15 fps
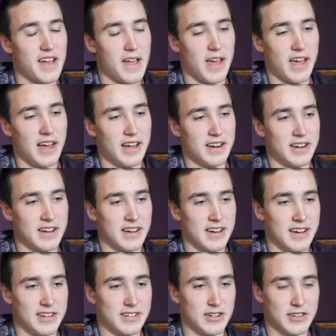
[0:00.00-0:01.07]
and
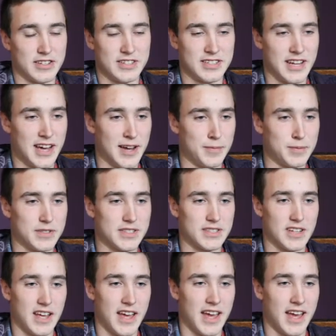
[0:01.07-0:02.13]
took the
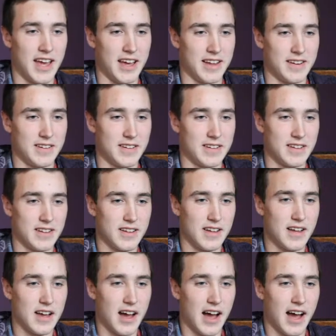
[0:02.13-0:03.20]
steps, and
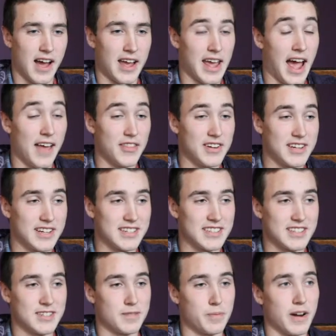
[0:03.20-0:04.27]
I had the
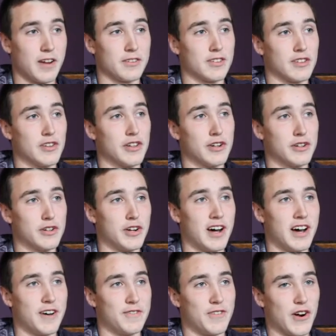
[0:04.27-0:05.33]
distance, but I was a
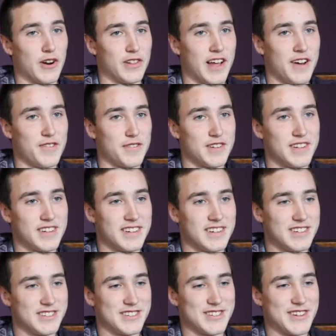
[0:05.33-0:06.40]
little far left,
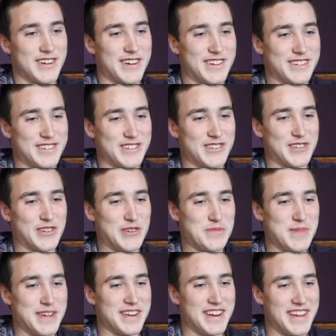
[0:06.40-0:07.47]
just a little
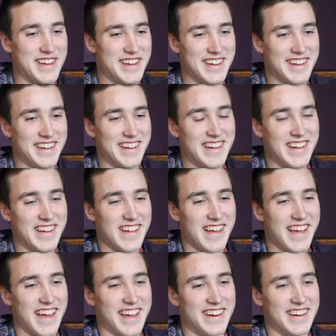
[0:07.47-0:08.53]
bit.
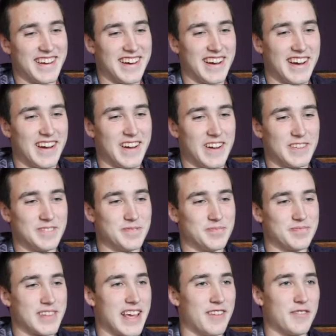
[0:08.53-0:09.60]
And
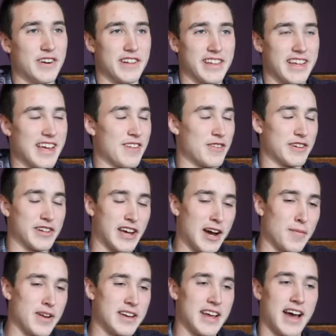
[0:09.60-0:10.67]
it really
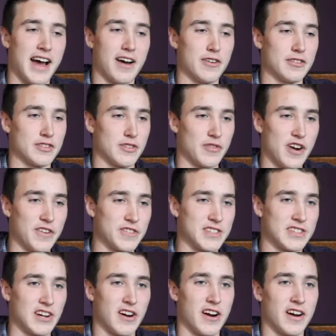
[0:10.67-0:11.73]
got me down. It was a rough
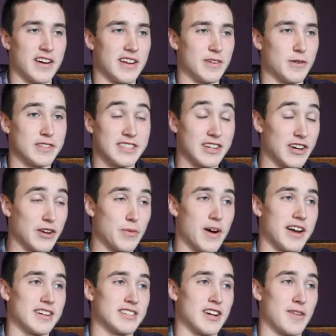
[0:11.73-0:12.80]
start. It wasn't a good
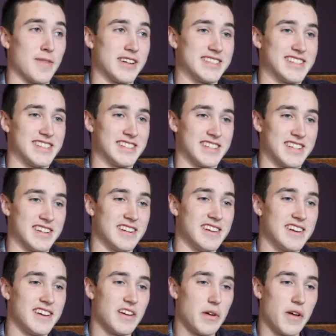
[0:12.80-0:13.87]
way to start my season.
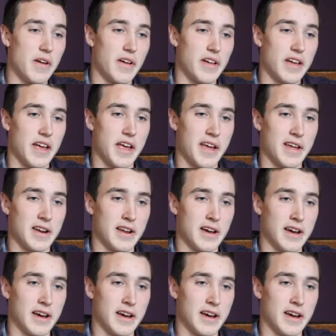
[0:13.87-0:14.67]
And